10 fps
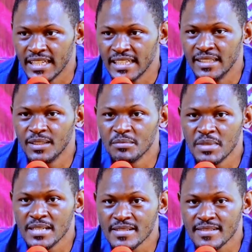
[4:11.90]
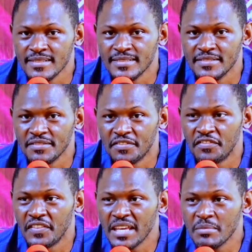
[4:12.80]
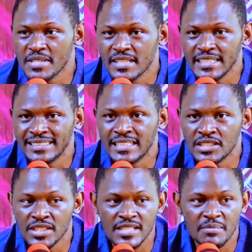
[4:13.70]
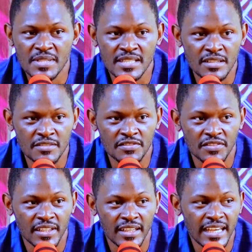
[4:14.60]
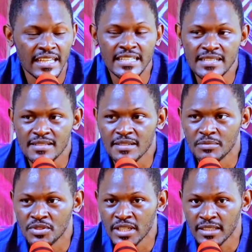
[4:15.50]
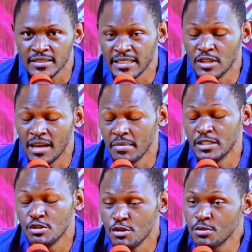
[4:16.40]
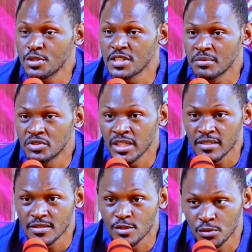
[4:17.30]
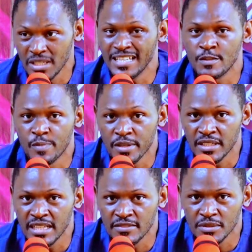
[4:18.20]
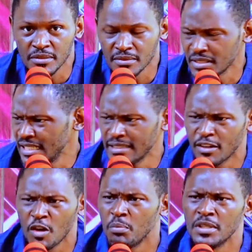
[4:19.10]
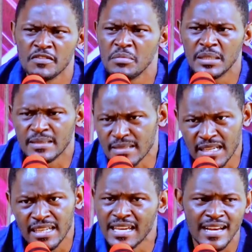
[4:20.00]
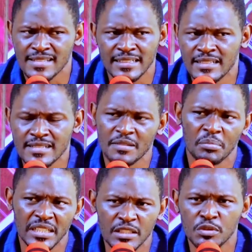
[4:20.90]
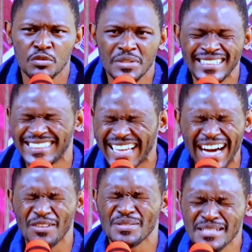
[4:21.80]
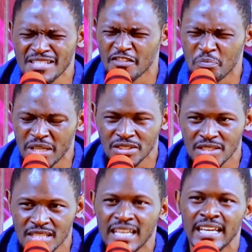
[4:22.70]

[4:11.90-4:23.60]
Elon Musk famously teaches himself any subject, new subjects to expert levels in a couple of months. He has that discipline. He will read thousands of pages.